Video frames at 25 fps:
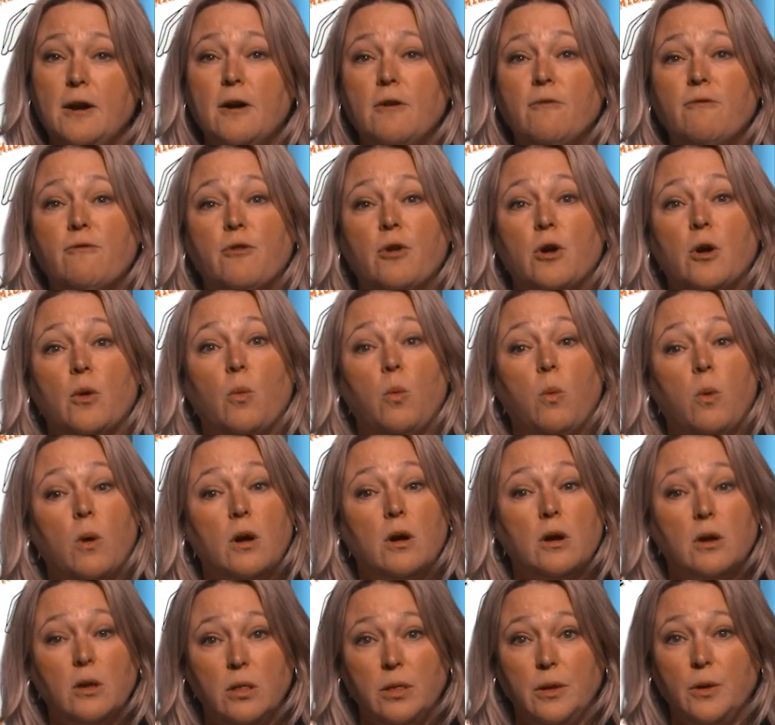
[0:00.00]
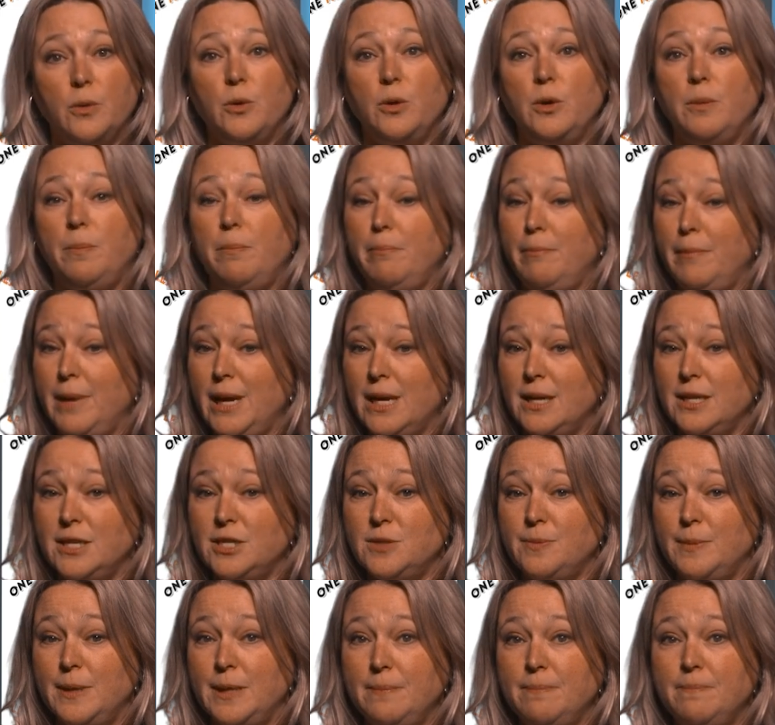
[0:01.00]
for workload
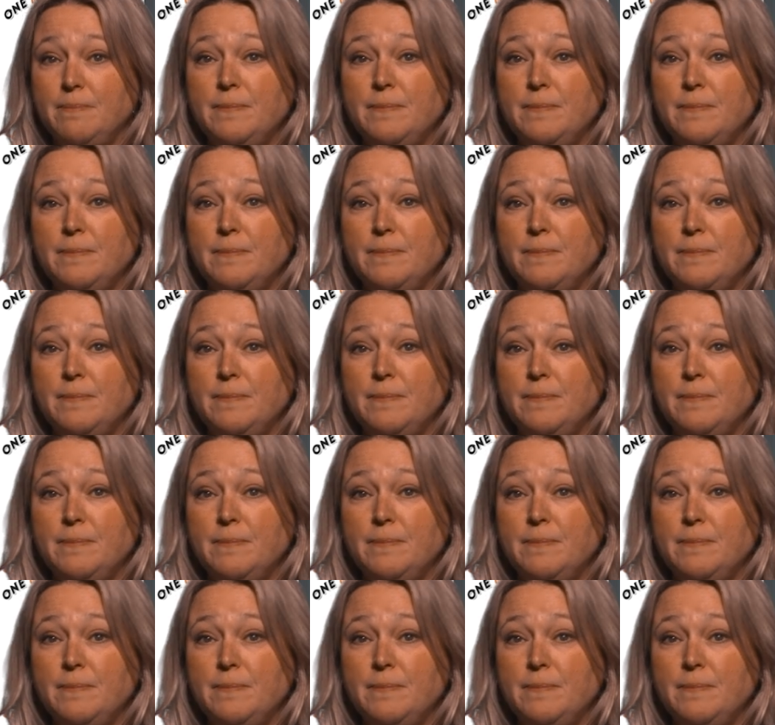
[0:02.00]
management.